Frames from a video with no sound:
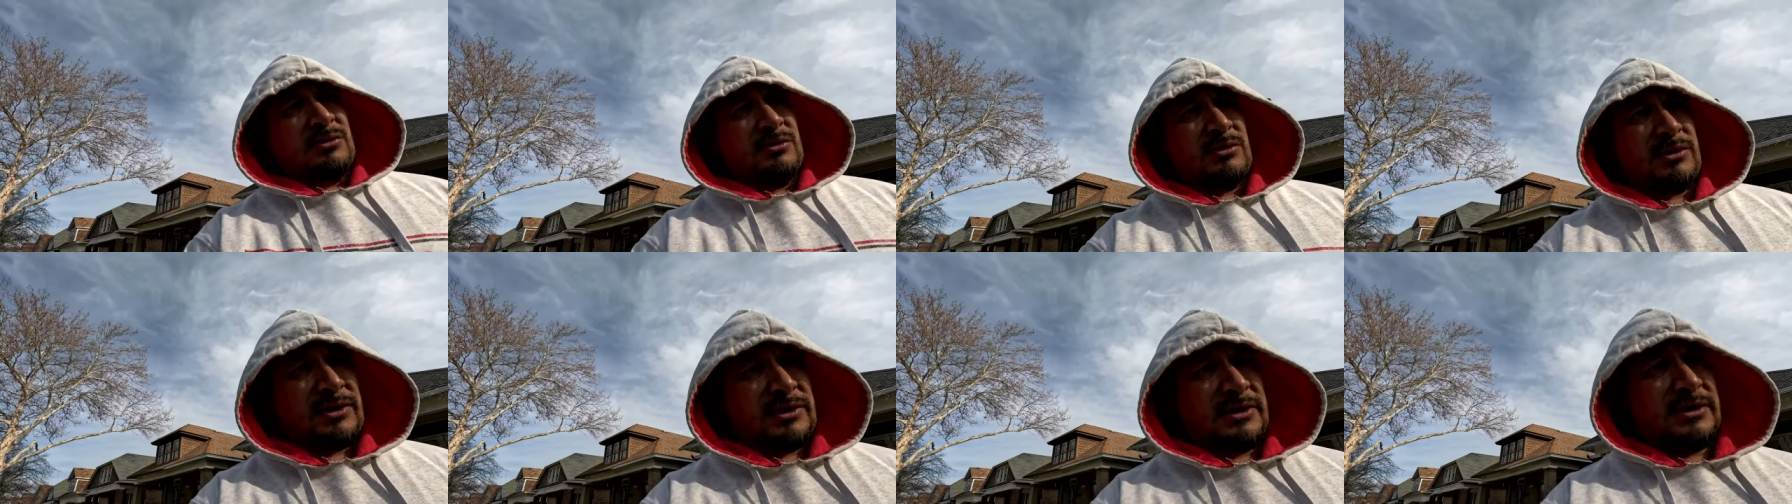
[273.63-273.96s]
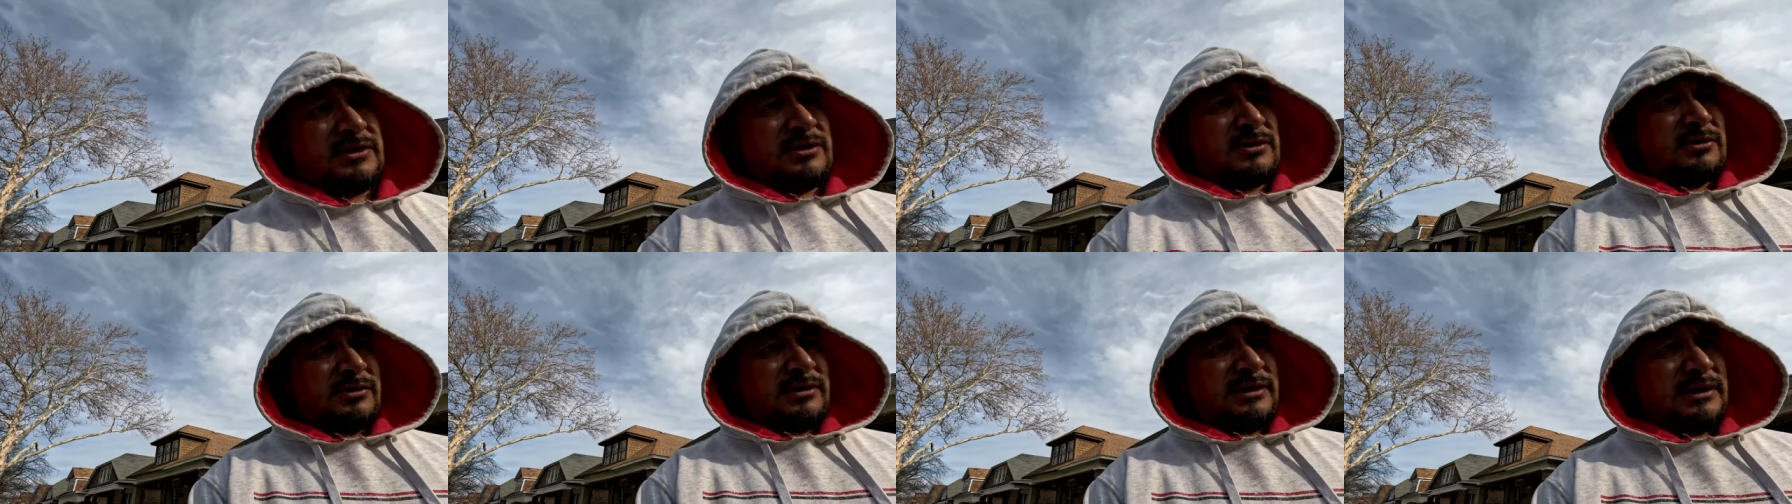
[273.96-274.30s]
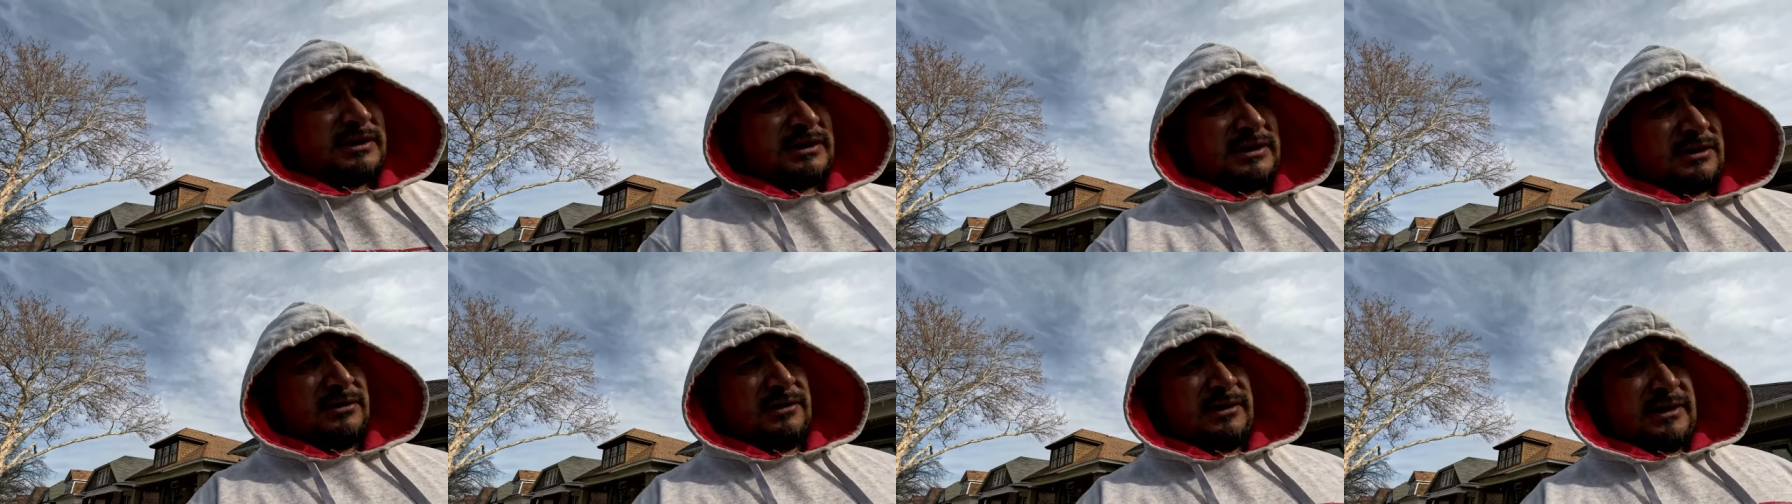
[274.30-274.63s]
we're gonna go
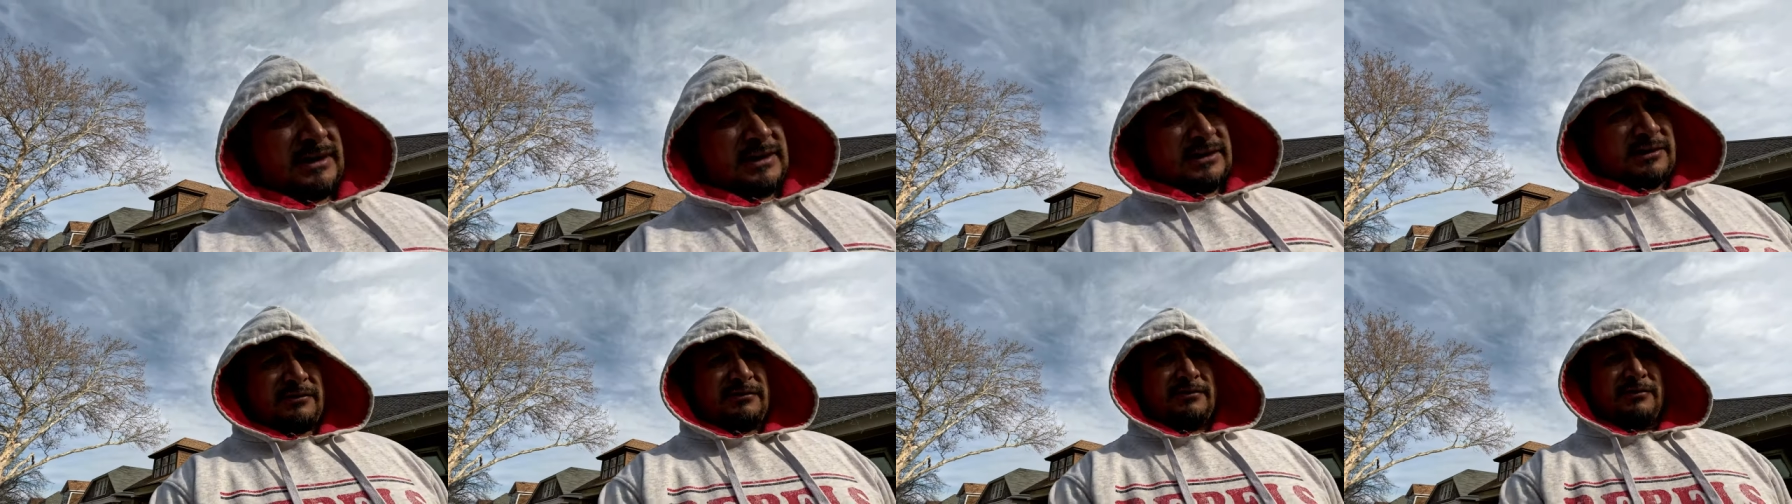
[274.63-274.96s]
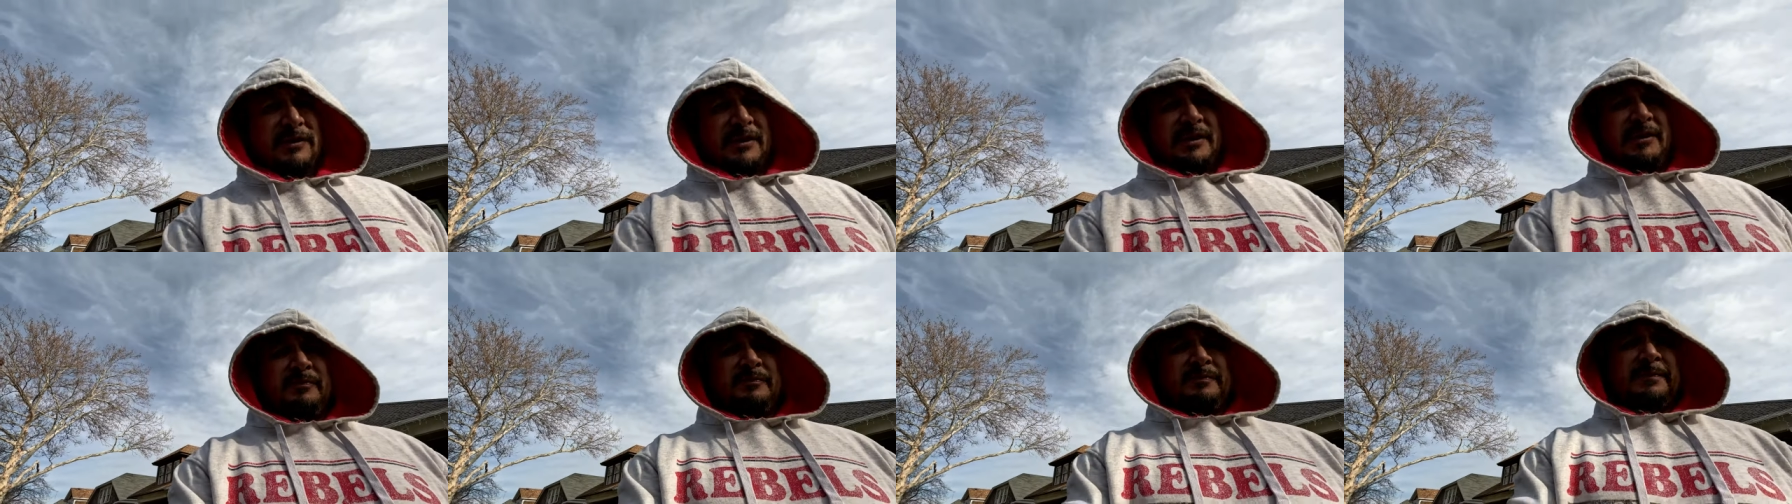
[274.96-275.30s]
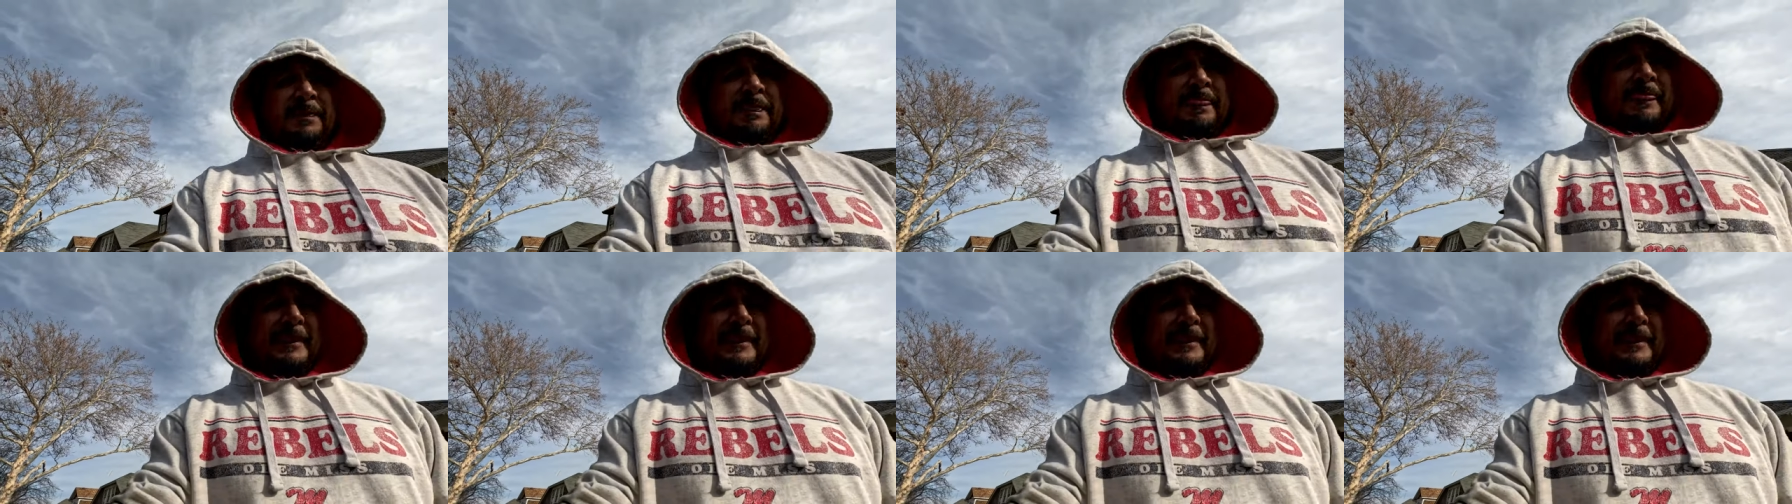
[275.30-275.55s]
ahead and look at the frame